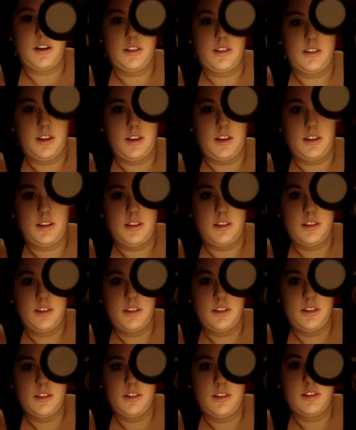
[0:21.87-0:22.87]
called a
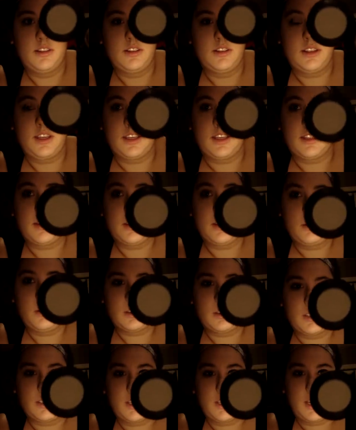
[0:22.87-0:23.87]
Gesso
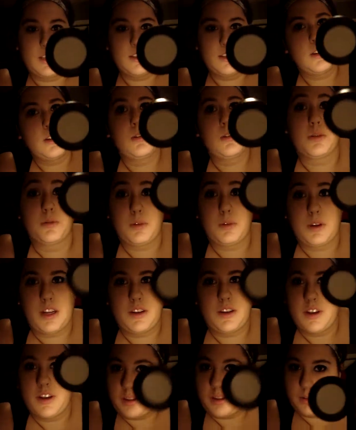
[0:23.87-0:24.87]
or
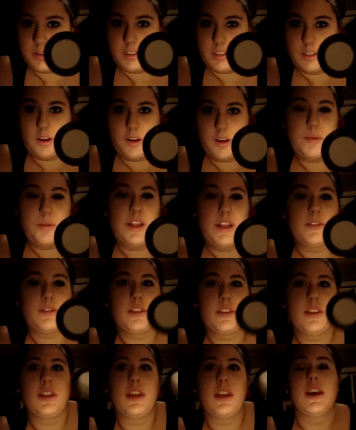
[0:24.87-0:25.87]
whatever, I don't really know how to
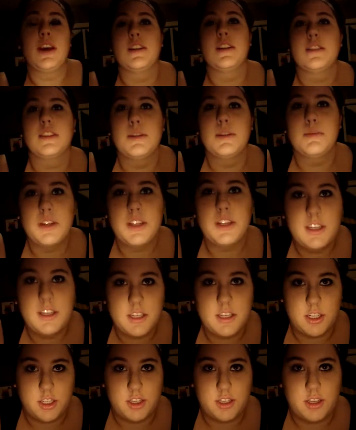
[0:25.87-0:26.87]
pronounce it. It's limited
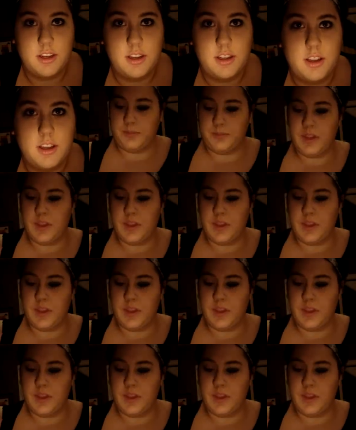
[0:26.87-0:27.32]
edition.